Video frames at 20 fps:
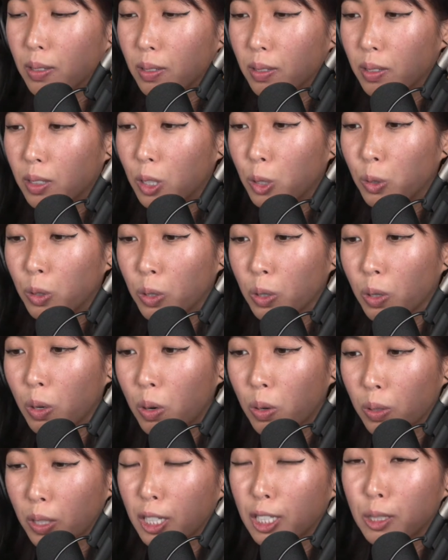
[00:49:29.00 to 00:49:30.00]
to your
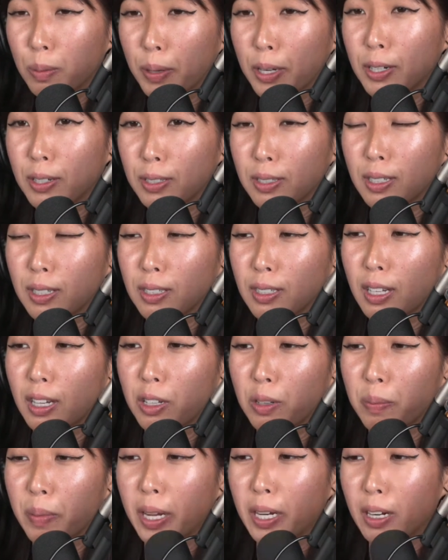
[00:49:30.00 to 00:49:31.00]
own experiences that
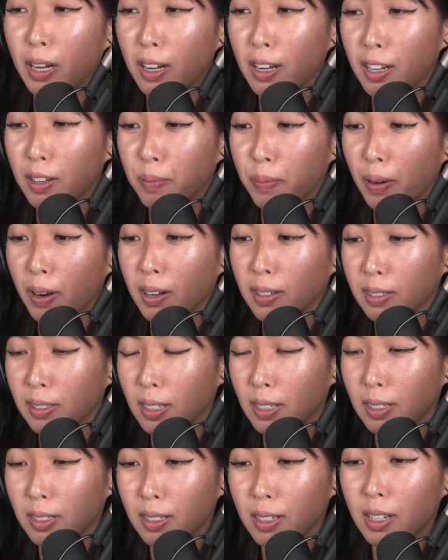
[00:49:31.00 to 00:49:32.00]
you may not have
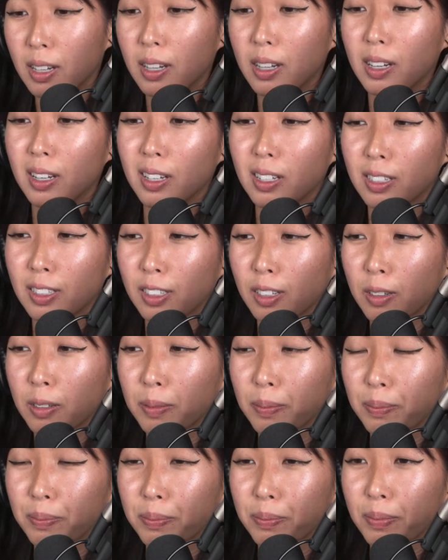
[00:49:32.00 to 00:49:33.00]
processed
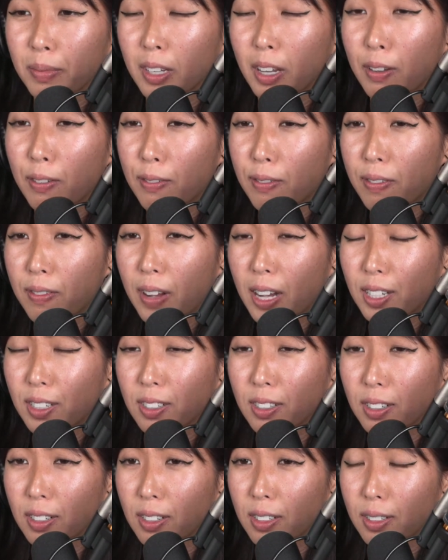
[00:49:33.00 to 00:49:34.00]
so
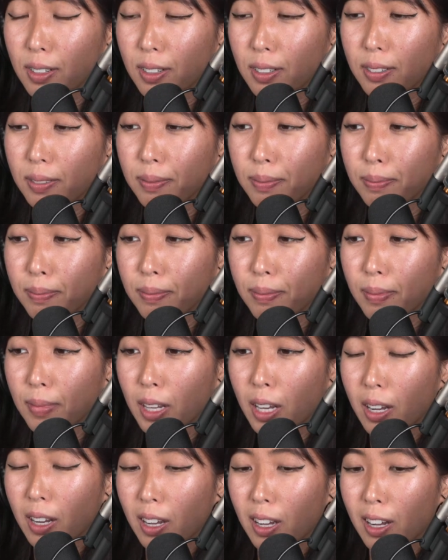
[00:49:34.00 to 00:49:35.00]
fascinating
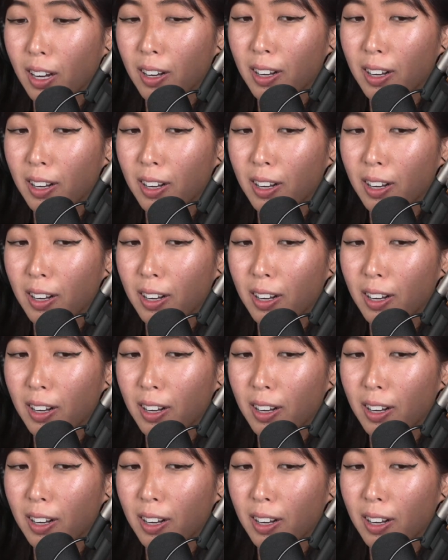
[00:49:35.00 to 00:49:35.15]
all